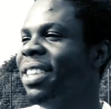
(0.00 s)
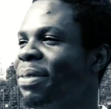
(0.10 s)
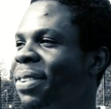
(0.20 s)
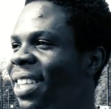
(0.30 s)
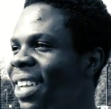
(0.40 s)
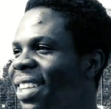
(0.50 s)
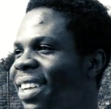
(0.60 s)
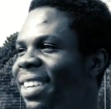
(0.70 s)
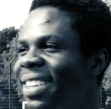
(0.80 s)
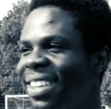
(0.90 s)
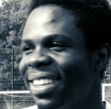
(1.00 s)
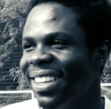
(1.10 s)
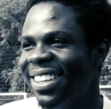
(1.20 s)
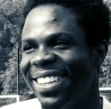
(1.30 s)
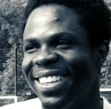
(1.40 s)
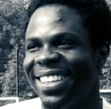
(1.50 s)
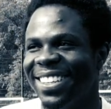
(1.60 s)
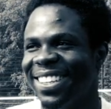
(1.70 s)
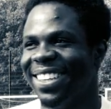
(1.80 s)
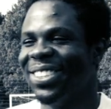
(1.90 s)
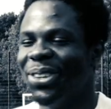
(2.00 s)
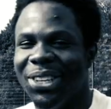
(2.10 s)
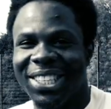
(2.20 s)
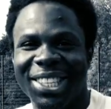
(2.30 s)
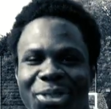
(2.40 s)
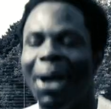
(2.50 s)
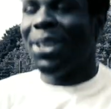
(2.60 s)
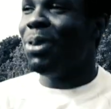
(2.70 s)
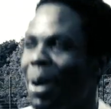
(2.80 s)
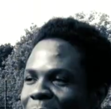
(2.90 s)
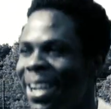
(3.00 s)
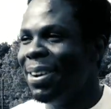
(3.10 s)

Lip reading: anything like that. Yeah, so it's quite big.